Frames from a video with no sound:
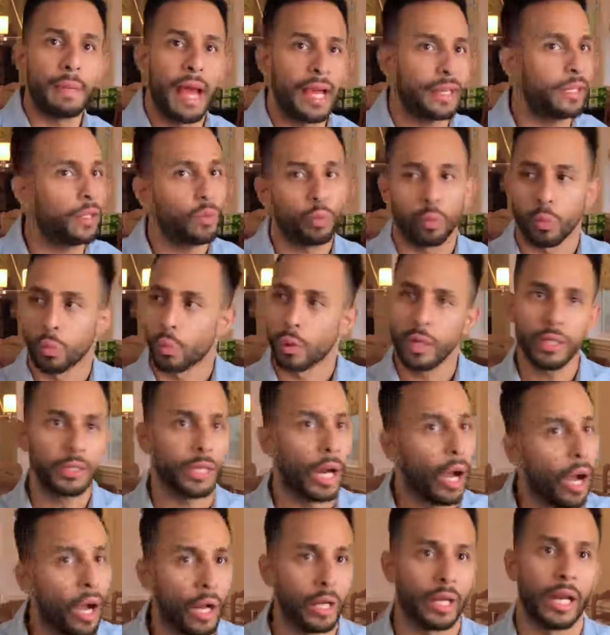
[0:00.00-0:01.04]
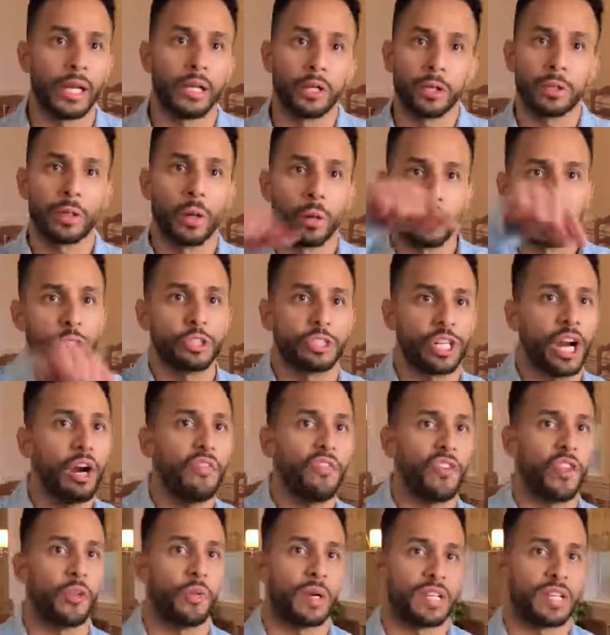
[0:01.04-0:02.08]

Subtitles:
Mandy, we're done, and you're going to jail for the